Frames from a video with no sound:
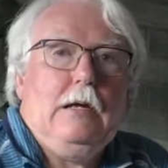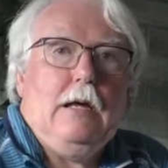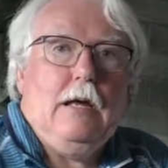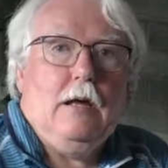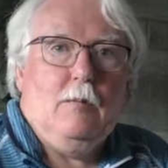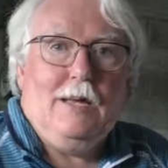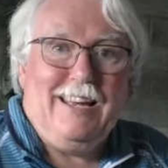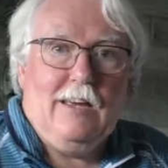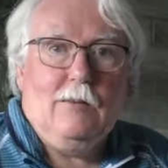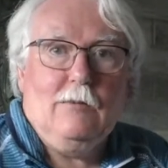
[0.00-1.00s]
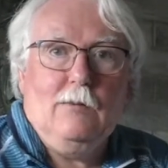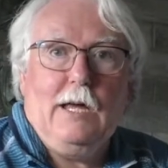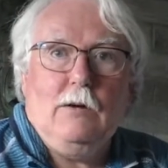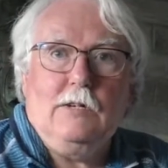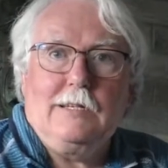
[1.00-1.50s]
Again,
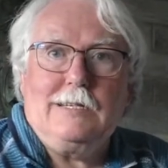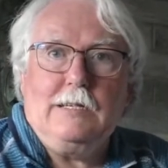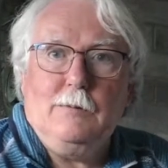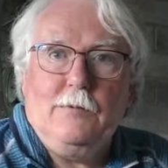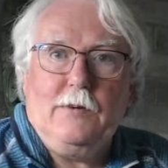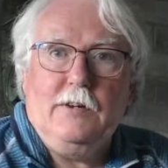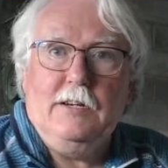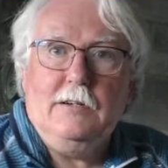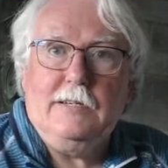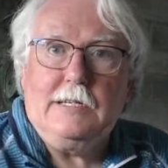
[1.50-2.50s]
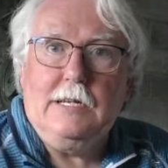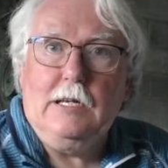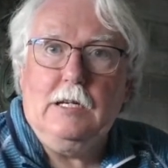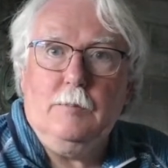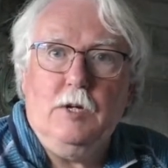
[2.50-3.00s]
if you're near the sea
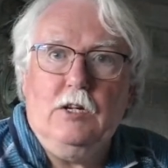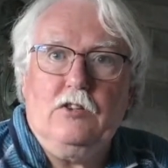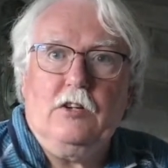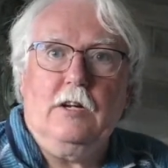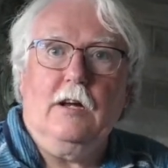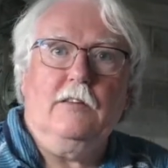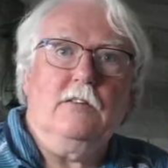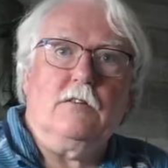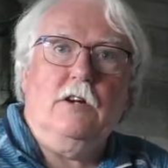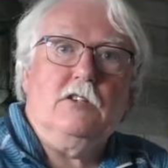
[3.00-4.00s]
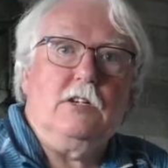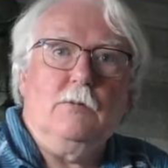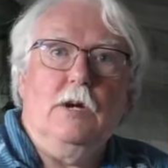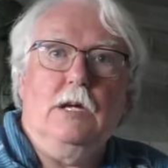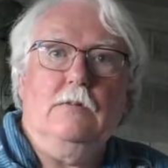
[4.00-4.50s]
and the beach and you get these crashing
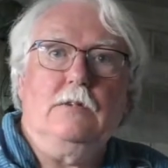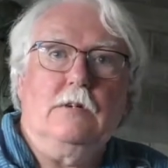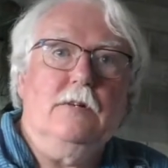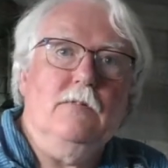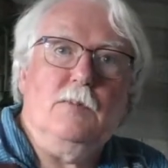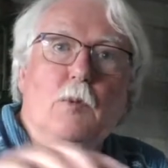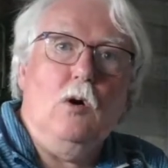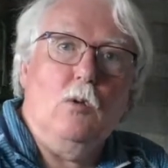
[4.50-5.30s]
waves or even small